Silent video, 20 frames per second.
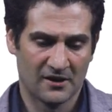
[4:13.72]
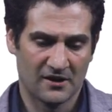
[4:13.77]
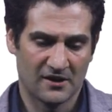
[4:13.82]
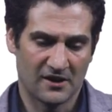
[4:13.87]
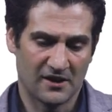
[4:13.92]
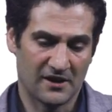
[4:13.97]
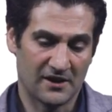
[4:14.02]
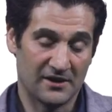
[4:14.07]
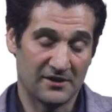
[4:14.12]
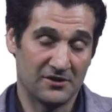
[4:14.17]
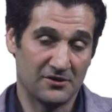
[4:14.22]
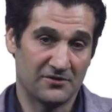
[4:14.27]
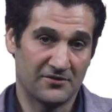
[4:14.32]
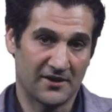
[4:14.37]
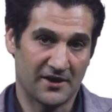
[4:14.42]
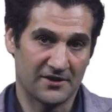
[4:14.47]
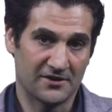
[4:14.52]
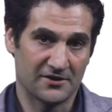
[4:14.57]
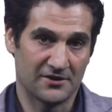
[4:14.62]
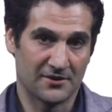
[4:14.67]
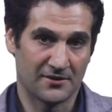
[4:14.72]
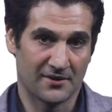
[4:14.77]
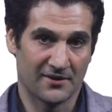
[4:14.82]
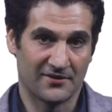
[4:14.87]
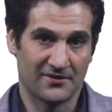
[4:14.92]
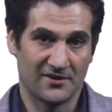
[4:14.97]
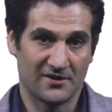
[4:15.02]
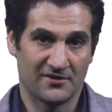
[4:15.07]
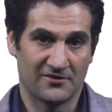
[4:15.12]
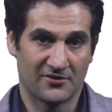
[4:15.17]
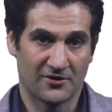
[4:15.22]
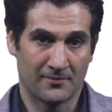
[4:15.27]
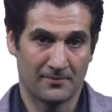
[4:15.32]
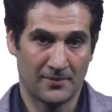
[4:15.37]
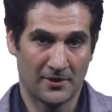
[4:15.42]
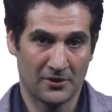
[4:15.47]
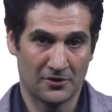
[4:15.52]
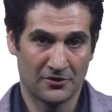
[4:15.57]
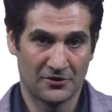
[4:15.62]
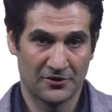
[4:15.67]
And you find the derivative for
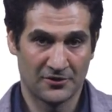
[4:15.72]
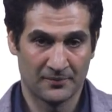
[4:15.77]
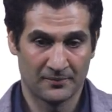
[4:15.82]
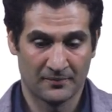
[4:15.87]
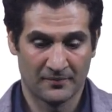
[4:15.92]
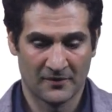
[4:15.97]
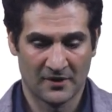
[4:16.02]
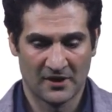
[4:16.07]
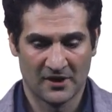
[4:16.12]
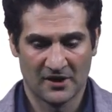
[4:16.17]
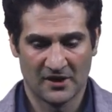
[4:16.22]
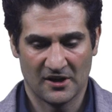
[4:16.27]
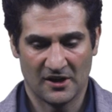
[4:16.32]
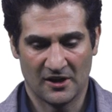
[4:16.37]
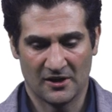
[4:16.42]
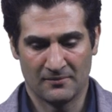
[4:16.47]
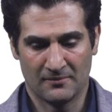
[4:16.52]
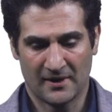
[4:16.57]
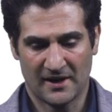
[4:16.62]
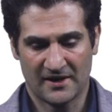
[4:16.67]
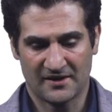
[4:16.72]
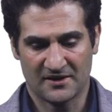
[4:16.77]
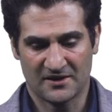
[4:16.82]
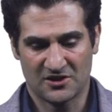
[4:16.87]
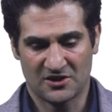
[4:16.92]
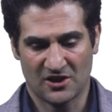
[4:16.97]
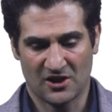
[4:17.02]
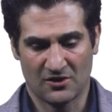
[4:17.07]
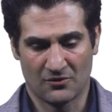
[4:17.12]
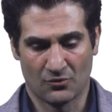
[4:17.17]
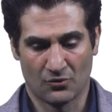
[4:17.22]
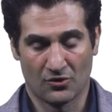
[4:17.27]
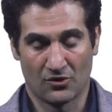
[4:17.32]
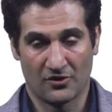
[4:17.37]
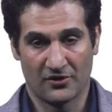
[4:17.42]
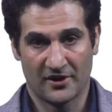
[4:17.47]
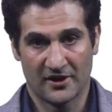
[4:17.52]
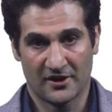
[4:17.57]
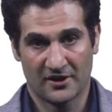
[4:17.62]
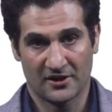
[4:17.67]
both, and by the chain rule
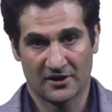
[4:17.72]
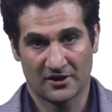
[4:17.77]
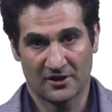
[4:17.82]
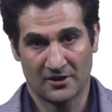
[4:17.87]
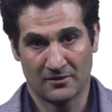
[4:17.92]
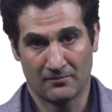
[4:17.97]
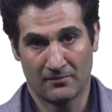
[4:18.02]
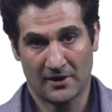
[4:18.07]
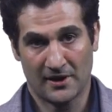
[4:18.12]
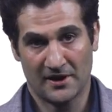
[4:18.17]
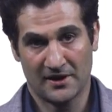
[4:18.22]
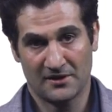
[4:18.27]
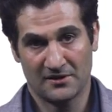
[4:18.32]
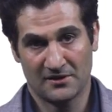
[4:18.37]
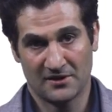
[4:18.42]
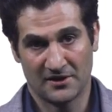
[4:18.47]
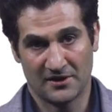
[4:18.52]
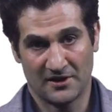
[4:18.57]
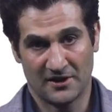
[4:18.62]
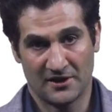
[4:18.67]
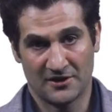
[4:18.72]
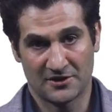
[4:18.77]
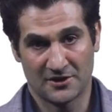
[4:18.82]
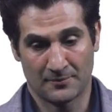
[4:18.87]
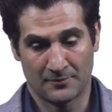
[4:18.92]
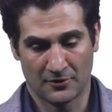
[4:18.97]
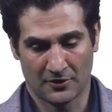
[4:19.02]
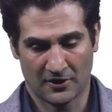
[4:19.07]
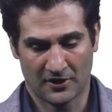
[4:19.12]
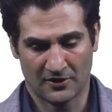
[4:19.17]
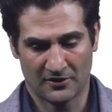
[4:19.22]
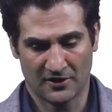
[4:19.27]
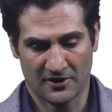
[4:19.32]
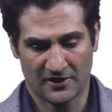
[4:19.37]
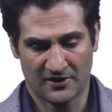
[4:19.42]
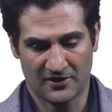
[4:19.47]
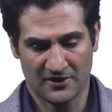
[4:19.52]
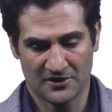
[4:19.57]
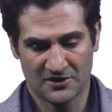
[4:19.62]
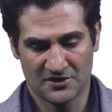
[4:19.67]
they get combined, and it ends up looking
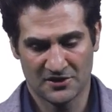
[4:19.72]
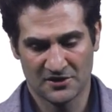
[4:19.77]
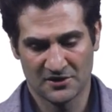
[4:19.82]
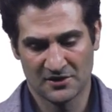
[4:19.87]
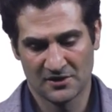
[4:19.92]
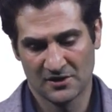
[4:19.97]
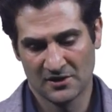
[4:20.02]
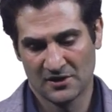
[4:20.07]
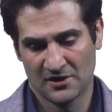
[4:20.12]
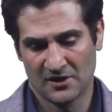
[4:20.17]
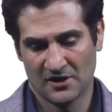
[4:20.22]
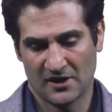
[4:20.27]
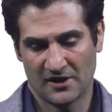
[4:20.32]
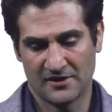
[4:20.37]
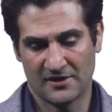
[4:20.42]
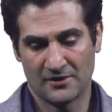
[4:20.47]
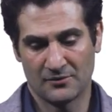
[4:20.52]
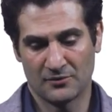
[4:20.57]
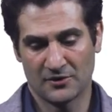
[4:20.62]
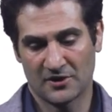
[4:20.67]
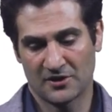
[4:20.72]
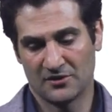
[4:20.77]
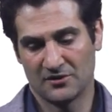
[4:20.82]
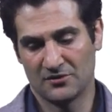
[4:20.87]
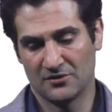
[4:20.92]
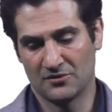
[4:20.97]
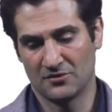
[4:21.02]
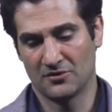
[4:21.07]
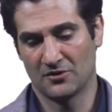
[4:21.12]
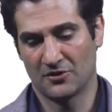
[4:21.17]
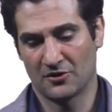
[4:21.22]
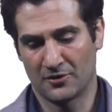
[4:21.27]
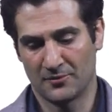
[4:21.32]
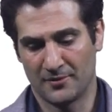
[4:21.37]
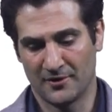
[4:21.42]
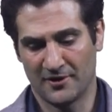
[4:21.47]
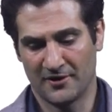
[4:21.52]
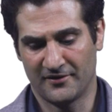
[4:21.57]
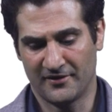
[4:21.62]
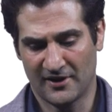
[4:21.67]
like this. And then we can do a little
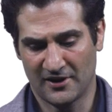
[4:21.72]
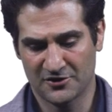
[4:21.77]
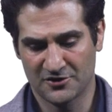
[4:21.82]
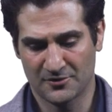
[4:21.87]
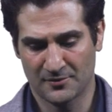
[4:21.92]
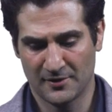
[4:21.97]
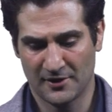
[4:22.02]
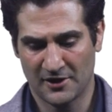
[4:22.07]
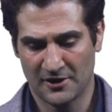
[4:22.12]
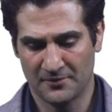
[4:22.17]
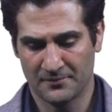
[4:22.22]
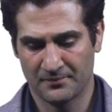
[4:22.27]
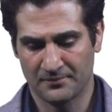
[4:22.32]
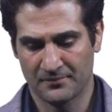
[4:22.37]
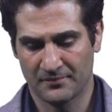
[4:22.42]
bit of algebra,